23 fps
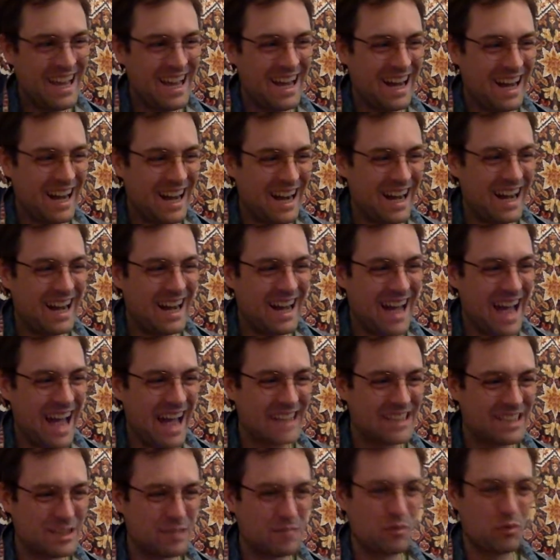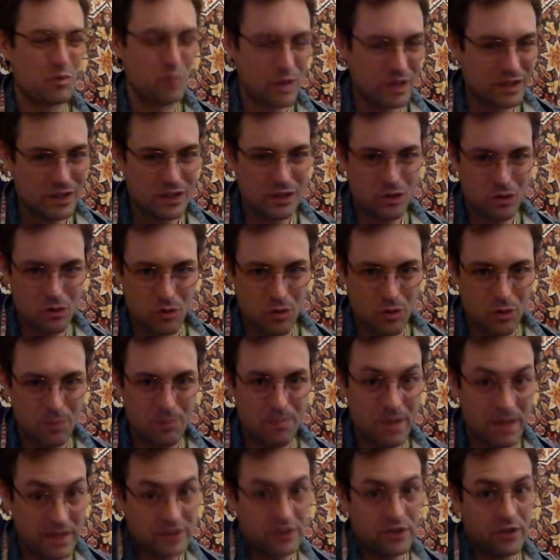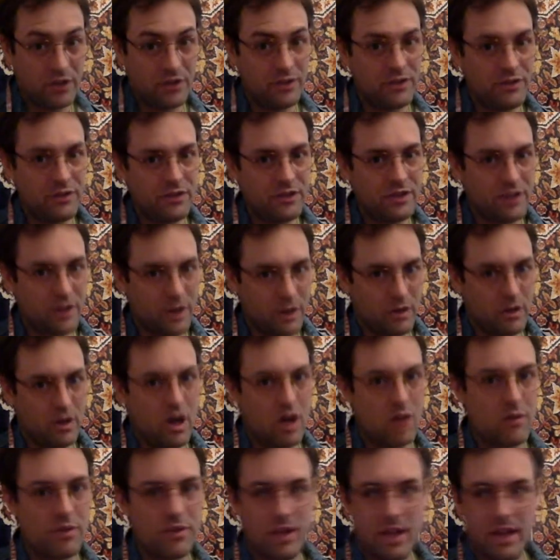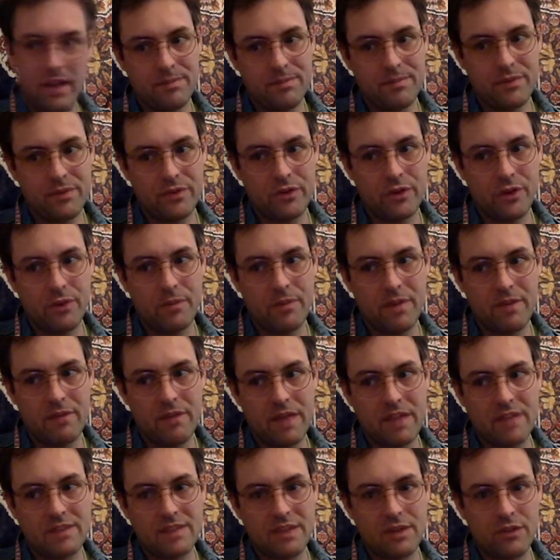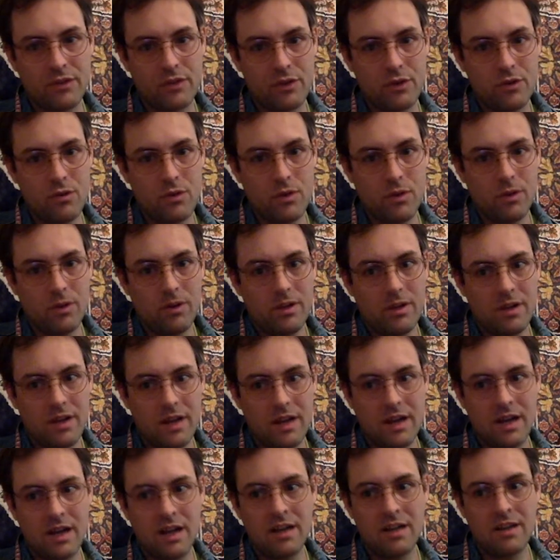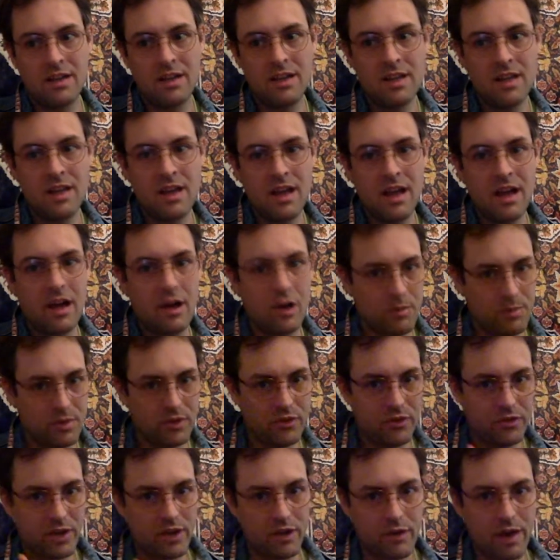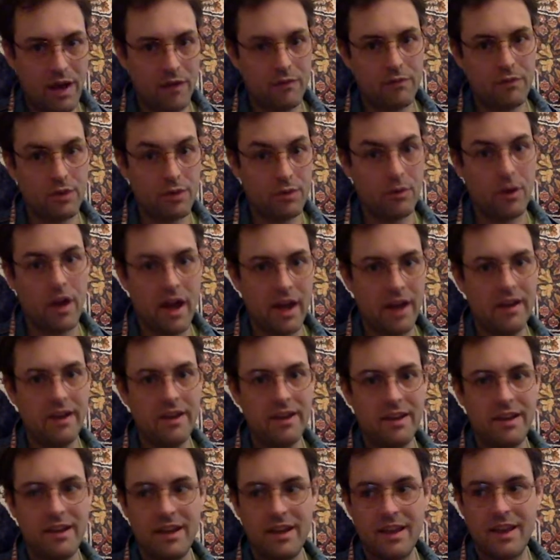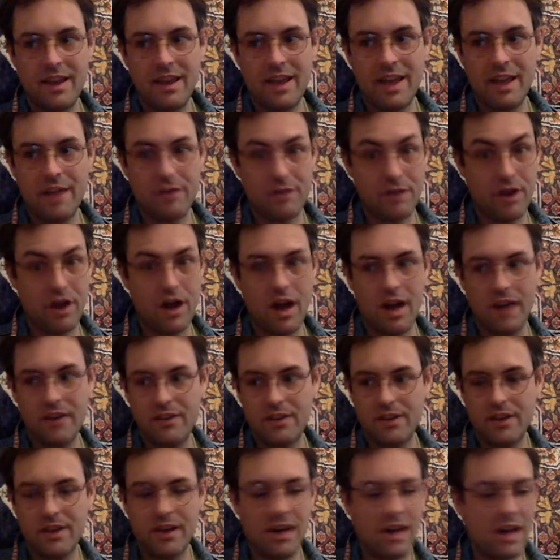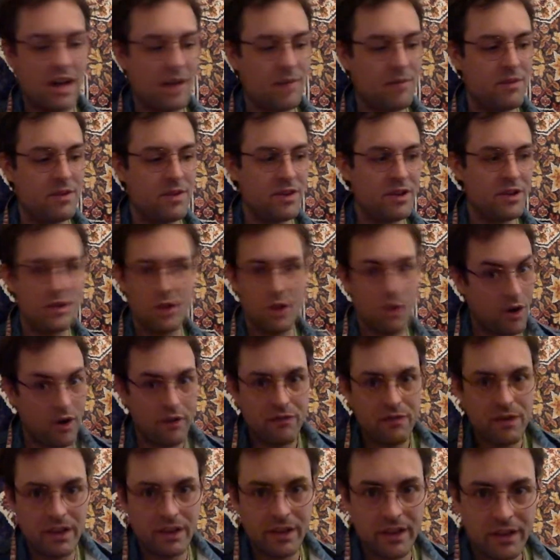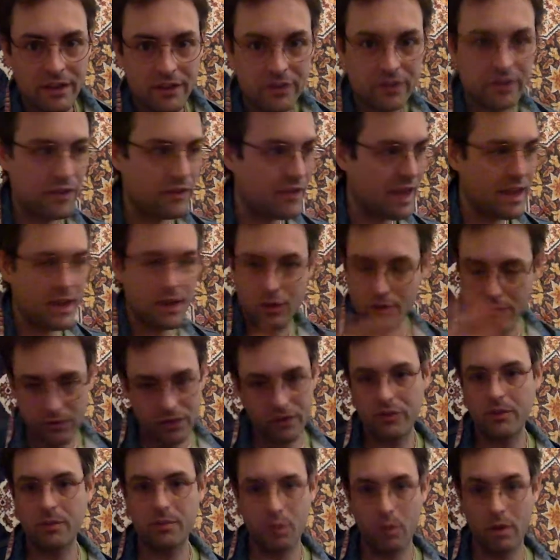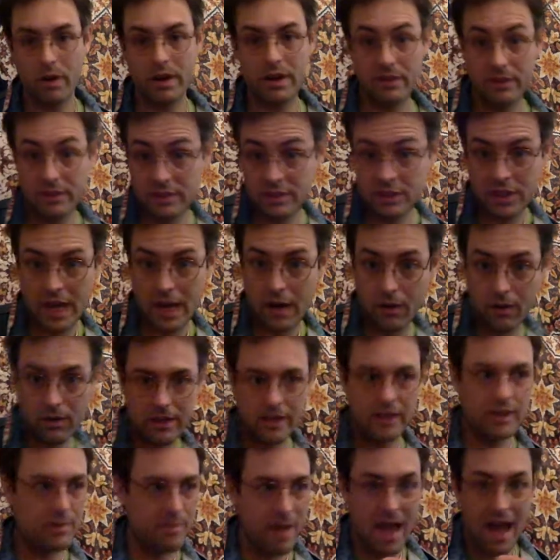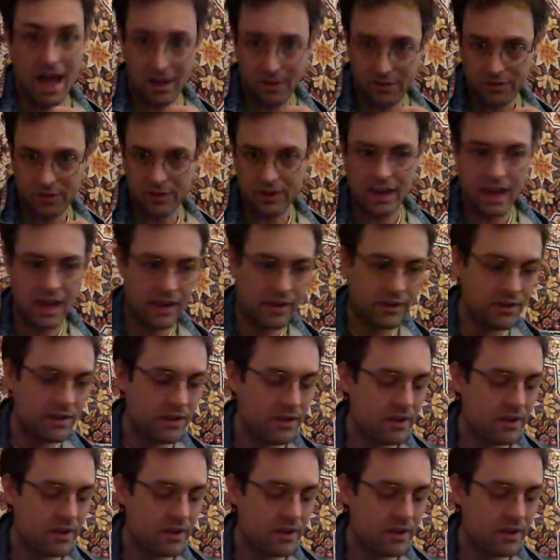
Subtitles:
And some really cool pictures to go along with it. So if that sounds cool, I hope you'll stick around for the ride. If not, no hard feelings. Thank you for supporting this channel in the past, and